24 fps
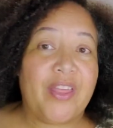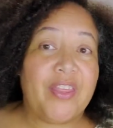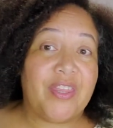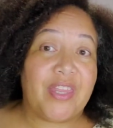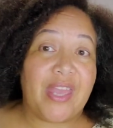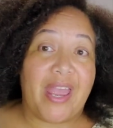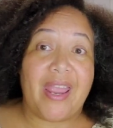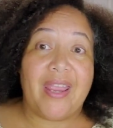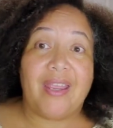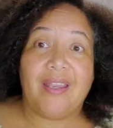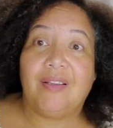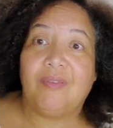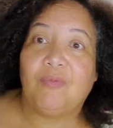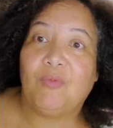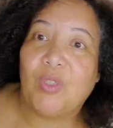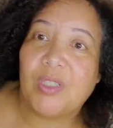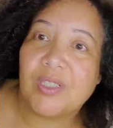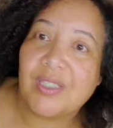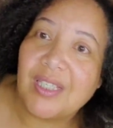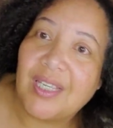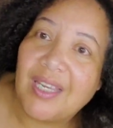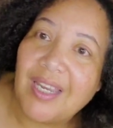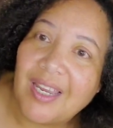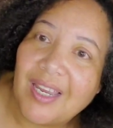and they,
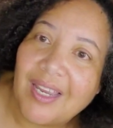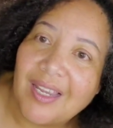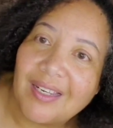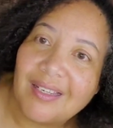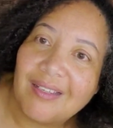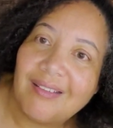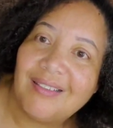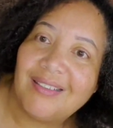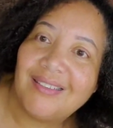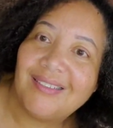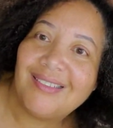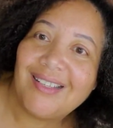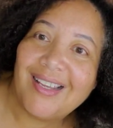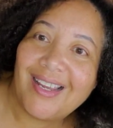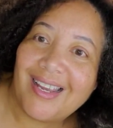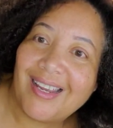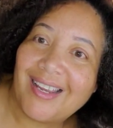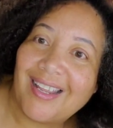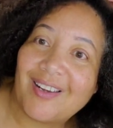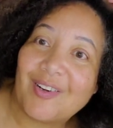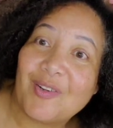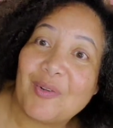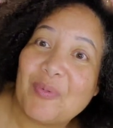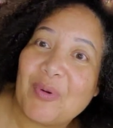once again,
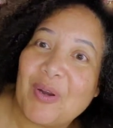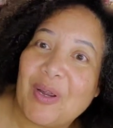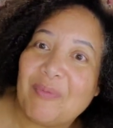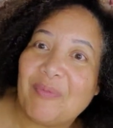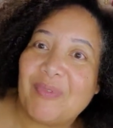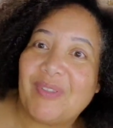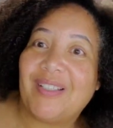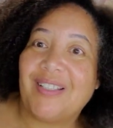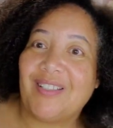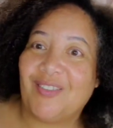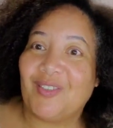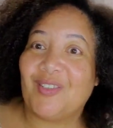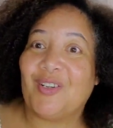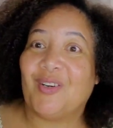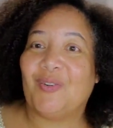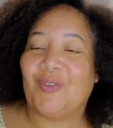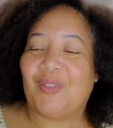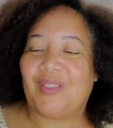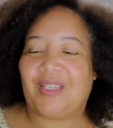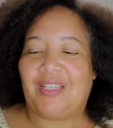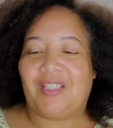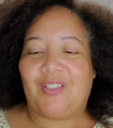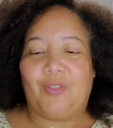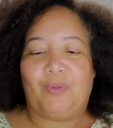ain't got no problem letting you know
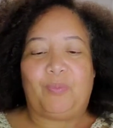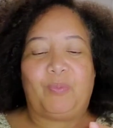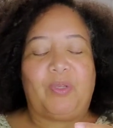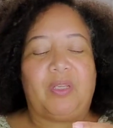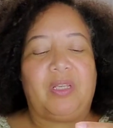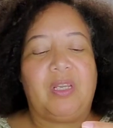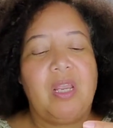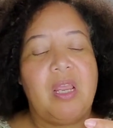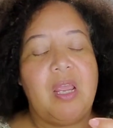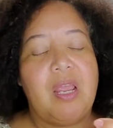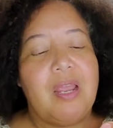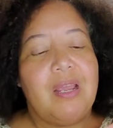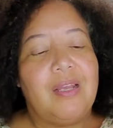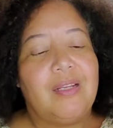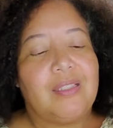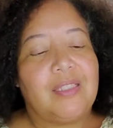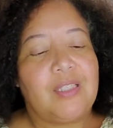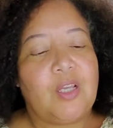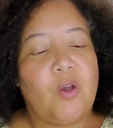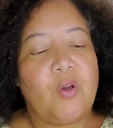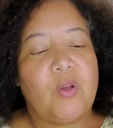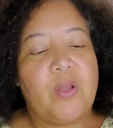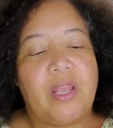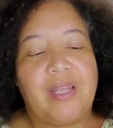what they're doing.
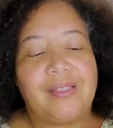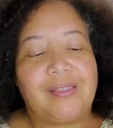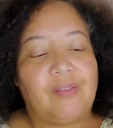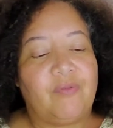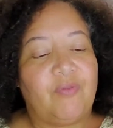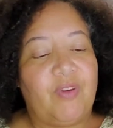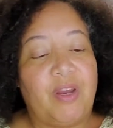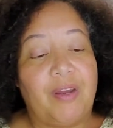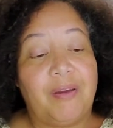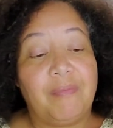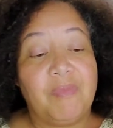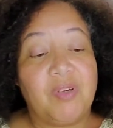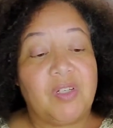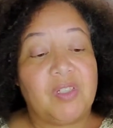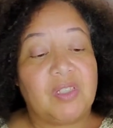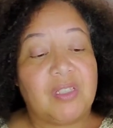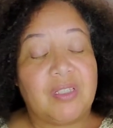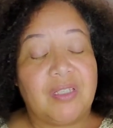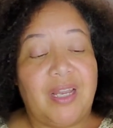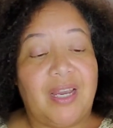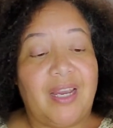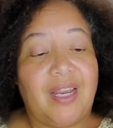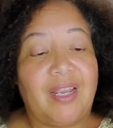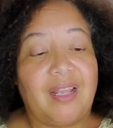So it's very
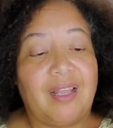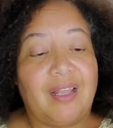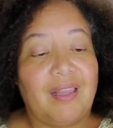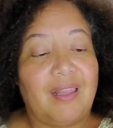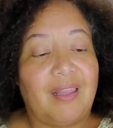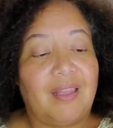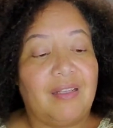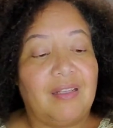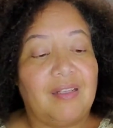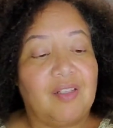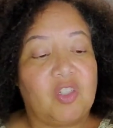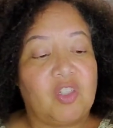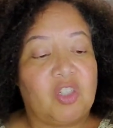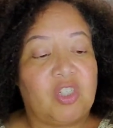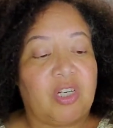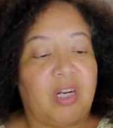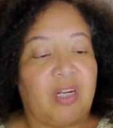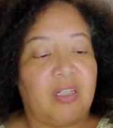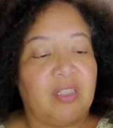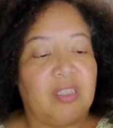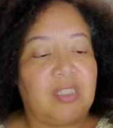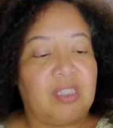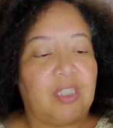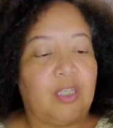much like the
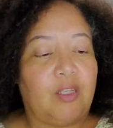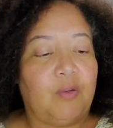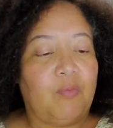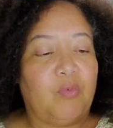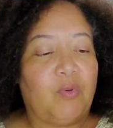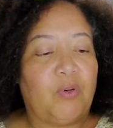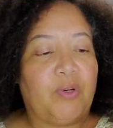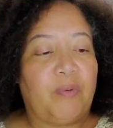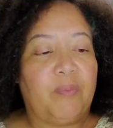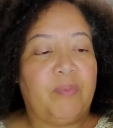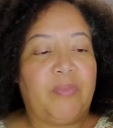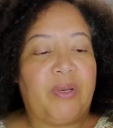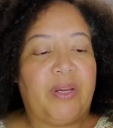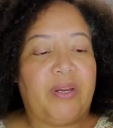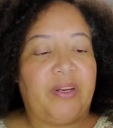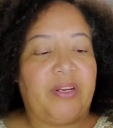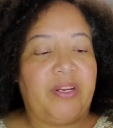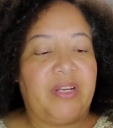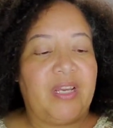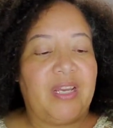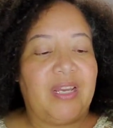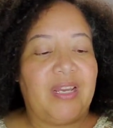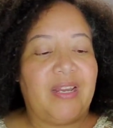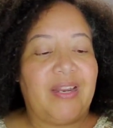Charlotte
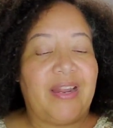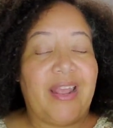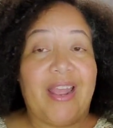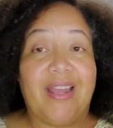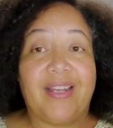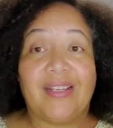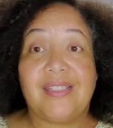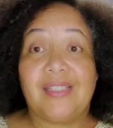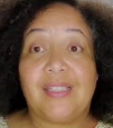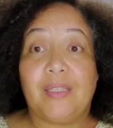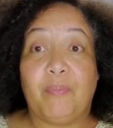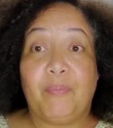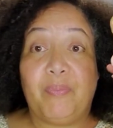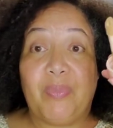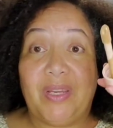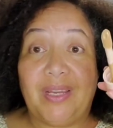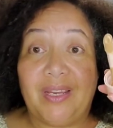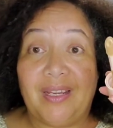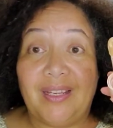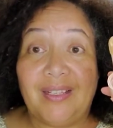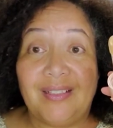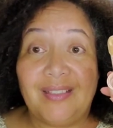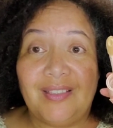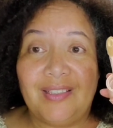Tilbury. It has the
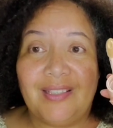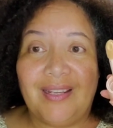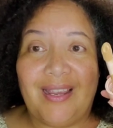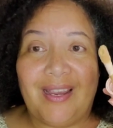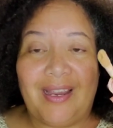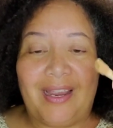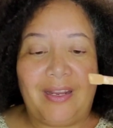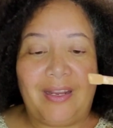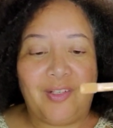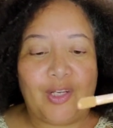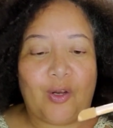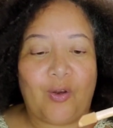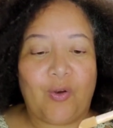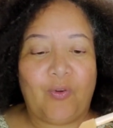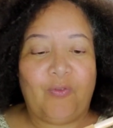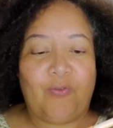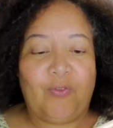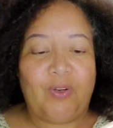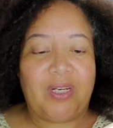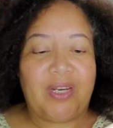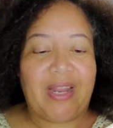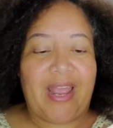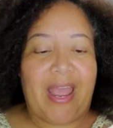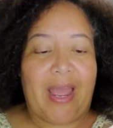big doe
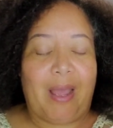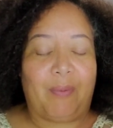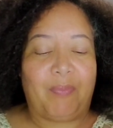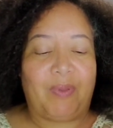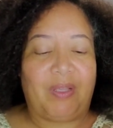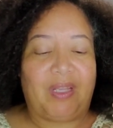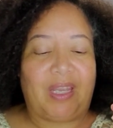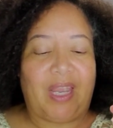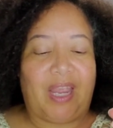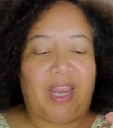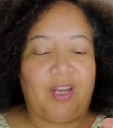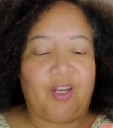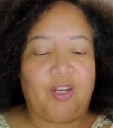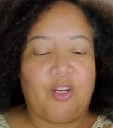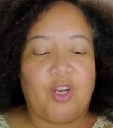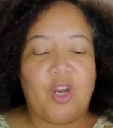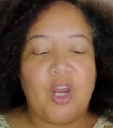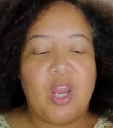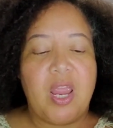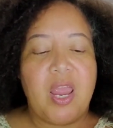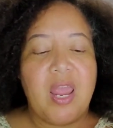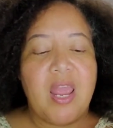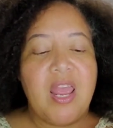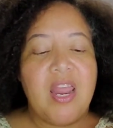foot
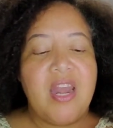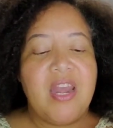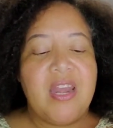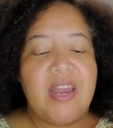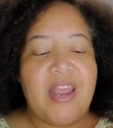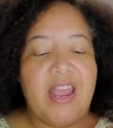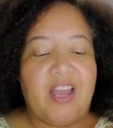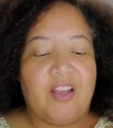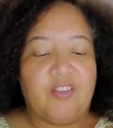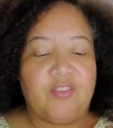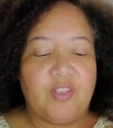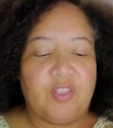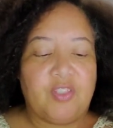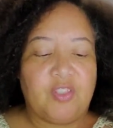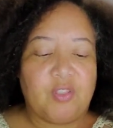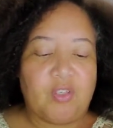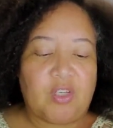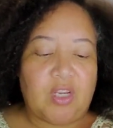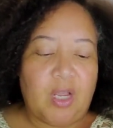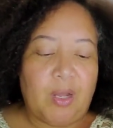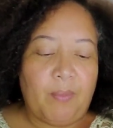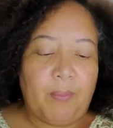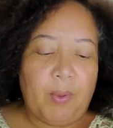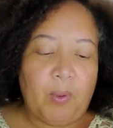applicator. Now, there's
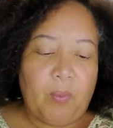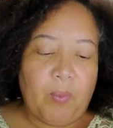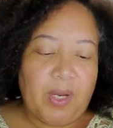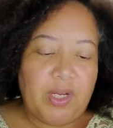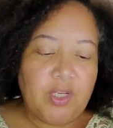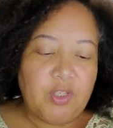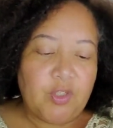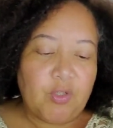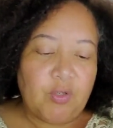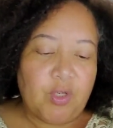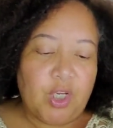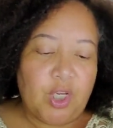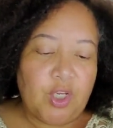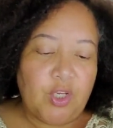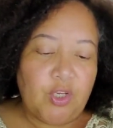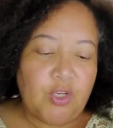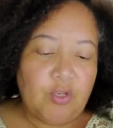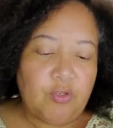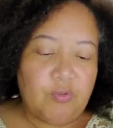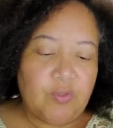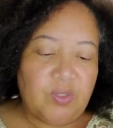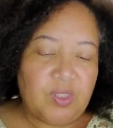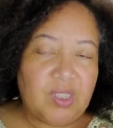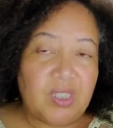a couple of ways you can
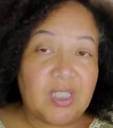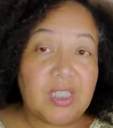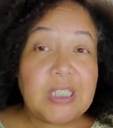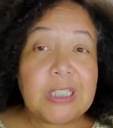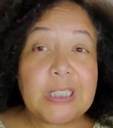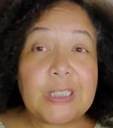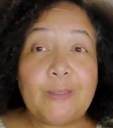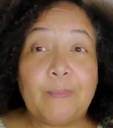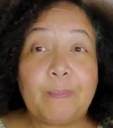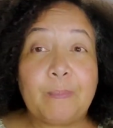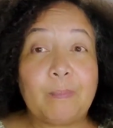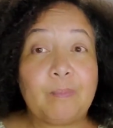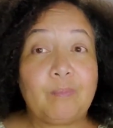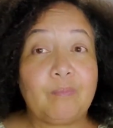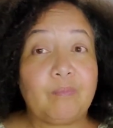use this.